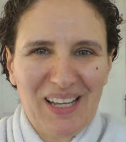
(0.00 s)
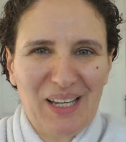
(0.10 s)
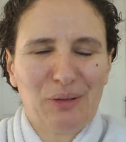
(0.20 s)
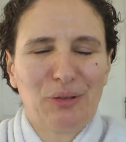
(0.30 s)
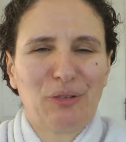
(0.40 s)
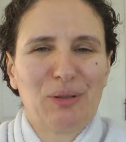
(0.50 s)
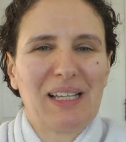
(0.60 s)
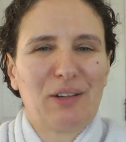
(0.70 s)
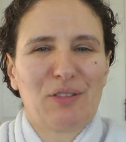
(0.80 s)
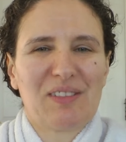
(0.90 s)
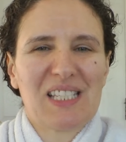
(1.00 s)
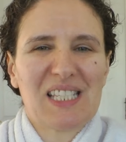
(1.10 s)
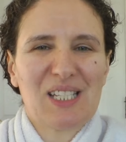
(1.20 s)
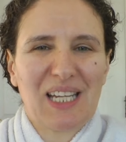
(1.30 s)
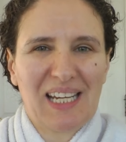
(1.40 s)
and also allows
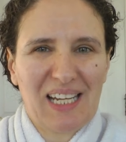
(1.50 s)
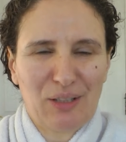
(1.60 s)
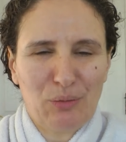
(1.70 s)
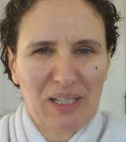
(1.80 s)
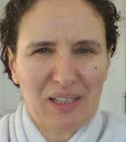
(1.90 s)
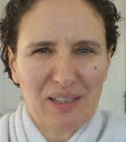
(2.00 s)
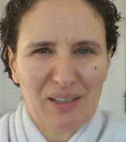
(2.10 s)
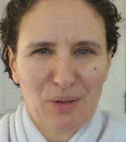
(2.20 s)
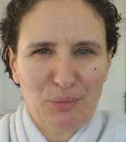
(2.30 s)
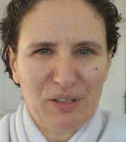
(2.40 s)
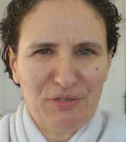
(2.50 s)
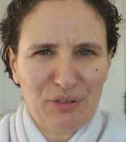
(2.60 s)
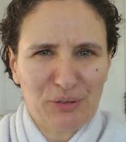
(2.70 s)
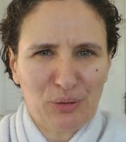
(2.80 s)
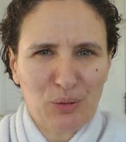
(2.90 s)
us to connect with our
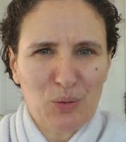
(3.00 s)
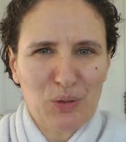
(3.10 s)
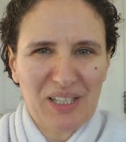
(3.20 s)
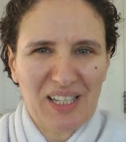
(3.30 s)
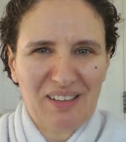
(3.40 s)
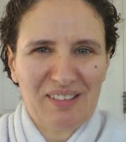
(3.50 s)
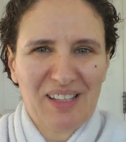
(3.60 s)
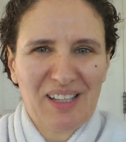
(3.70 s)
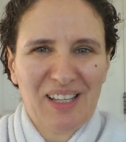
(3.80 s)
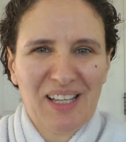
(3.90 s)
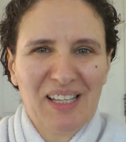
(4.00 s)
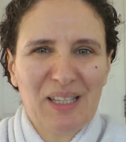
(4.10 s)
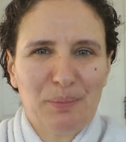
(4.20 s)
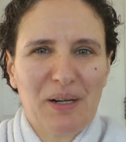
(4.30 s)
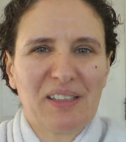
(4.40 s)
prefrontal cortex,
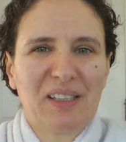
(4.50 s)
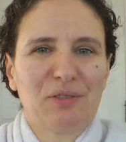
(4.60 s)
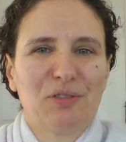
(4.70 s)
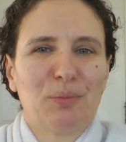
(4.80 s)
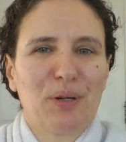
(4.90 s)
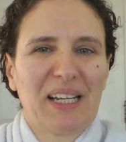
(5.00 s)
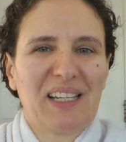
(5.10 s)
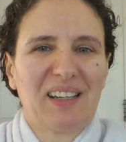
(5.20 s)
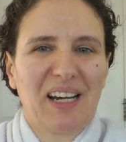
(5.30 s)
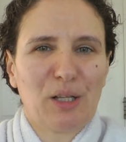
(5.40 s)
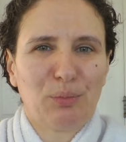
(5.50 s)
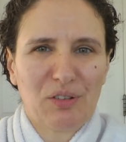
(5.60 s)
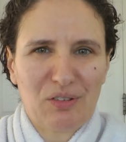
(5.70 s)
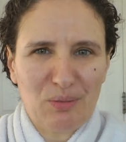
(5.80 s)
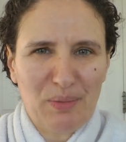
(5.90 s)
the part of the brain that
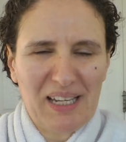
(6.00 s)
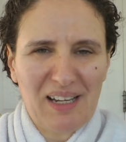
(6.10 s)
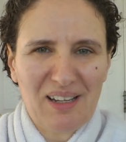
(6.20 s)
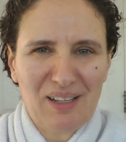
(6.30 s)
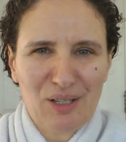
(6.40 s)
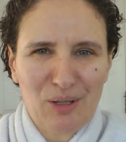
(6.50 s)
helps us to make